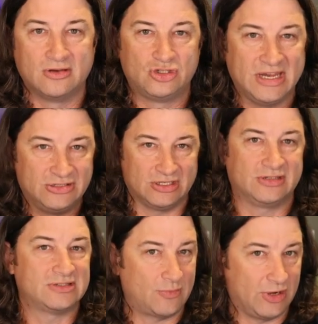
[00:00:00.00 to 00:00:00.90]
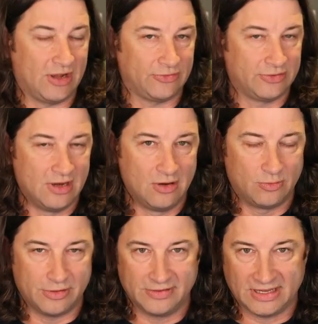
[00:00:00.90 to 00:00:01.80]
teach it to someone else,
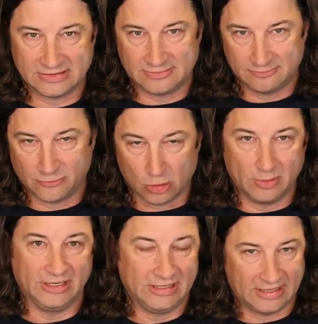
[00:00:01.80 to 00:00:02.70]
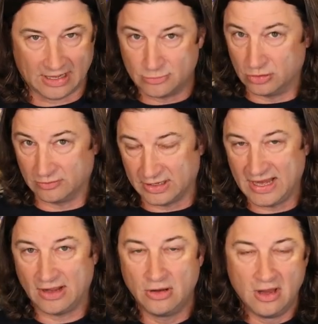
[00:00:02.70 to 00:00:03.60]
whether that's verbally like I'm doing right
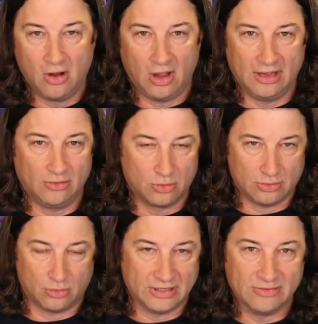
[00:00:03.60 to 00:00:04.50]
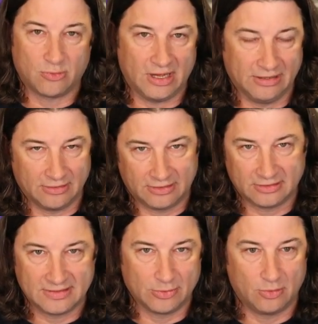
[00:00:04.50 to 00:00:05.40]
now, or in writing like a
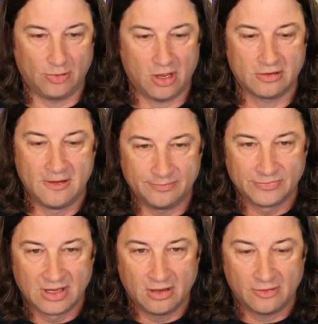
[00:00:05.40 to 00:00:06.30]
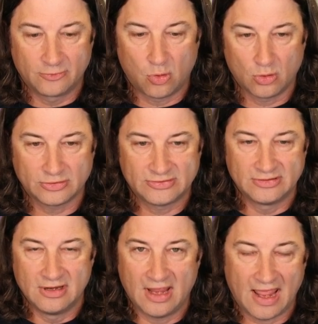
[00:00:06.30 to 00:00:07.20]
typical blog. Of course,
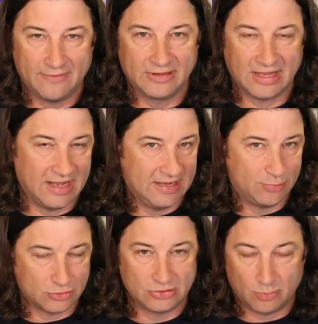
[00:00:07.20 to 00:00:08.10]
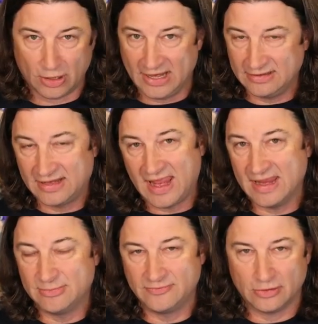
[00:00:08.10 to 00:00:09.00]
having a personal brand
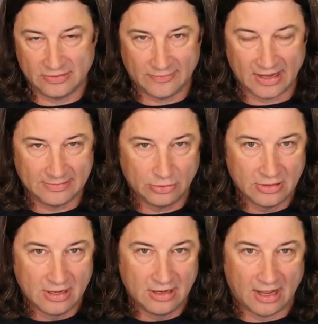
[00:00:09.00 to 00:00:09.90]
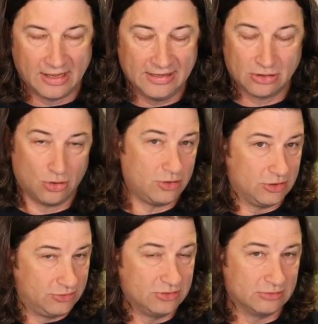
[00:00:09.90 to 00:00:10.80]
can be very valuable. It can hurt you
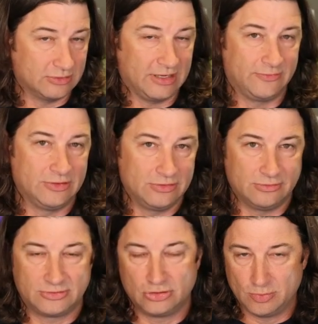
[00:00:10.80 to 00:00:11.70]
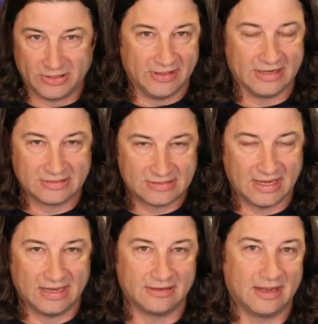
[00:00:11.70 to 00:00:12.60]
too, right? If you do stupid things
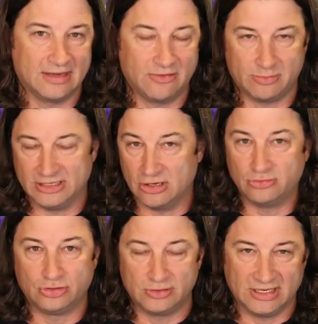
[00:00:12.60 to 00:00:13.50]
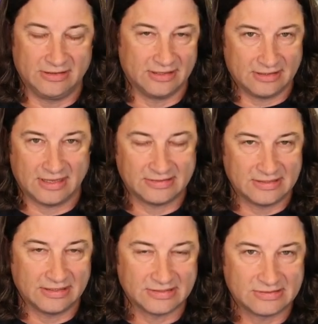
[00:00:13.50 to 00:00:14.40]
and everybody knows you did, then that's
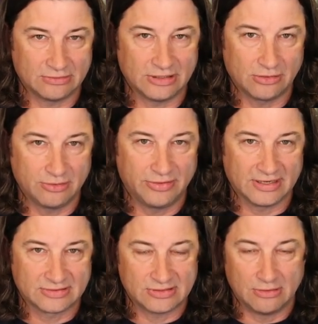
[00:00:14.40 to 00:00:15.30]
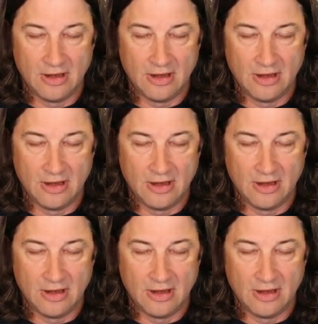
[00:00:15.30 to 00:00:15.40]
not necessarily a good thing. So,